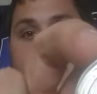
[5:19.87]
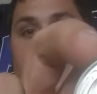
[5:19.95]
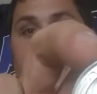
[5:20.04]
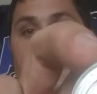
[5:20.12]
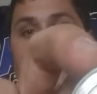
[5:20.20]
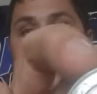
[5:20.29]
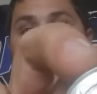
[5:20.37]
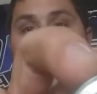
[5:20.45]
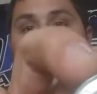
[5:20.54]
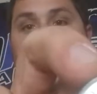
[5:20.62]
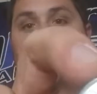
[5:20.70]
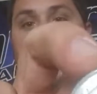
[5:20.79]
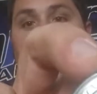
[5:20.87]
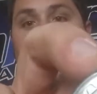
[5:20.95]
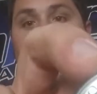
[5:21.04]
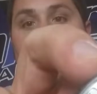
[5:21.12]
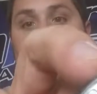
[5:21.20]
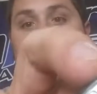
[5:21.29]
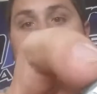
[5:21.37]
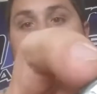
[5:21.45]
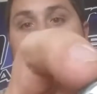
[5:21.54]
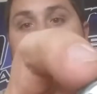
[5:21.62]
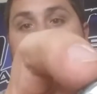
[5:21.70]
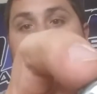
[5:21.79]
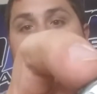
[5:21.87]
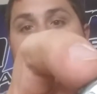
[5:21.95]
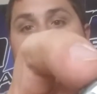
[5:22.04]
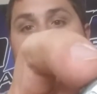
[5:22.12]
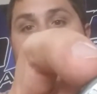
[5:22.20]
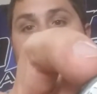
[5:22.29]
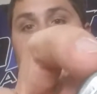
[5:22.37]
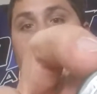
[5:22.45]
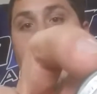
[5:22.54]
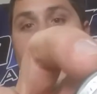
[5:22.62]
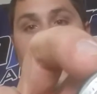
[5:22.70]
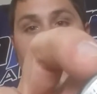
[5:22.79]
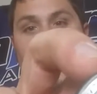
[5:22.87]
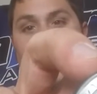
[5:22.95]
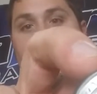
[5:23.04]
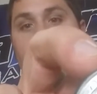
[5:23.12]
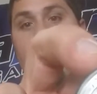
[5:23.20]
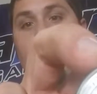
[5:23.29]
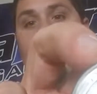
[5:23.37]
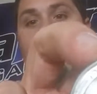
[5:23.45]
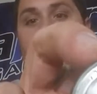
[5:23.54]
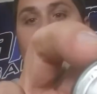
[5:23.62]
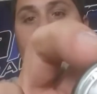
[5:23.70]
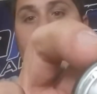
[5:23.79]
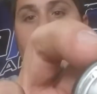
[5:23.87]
Those are your feed holes for your tank into your reservoir.